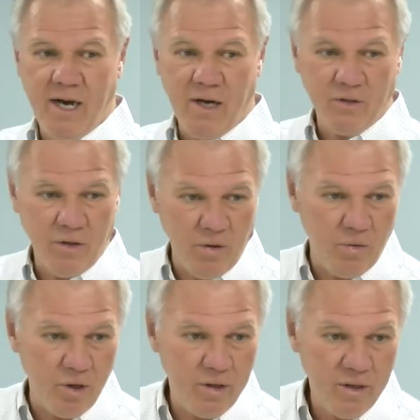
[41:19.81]
in the house of the
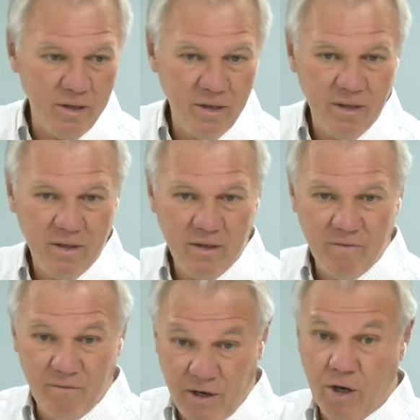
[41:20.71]
Lord.
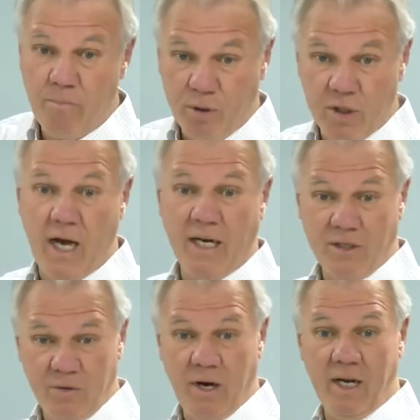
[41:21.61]
Very
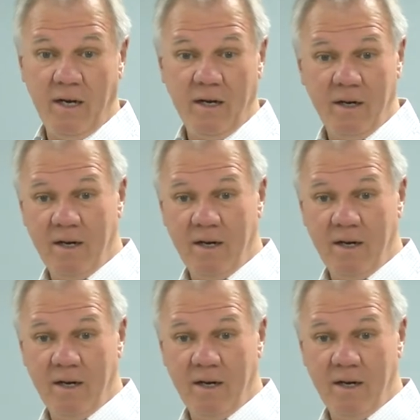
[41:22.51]
precise, right?